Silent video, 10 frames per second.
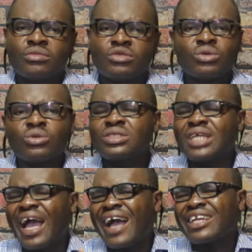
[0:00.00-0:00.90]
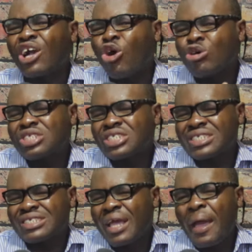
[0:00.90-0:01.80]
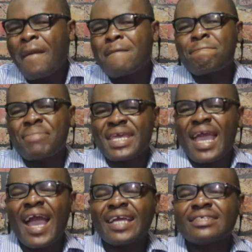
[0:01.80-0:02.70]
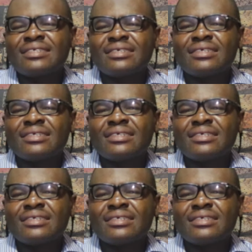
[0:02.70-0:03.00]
So those are the causes behind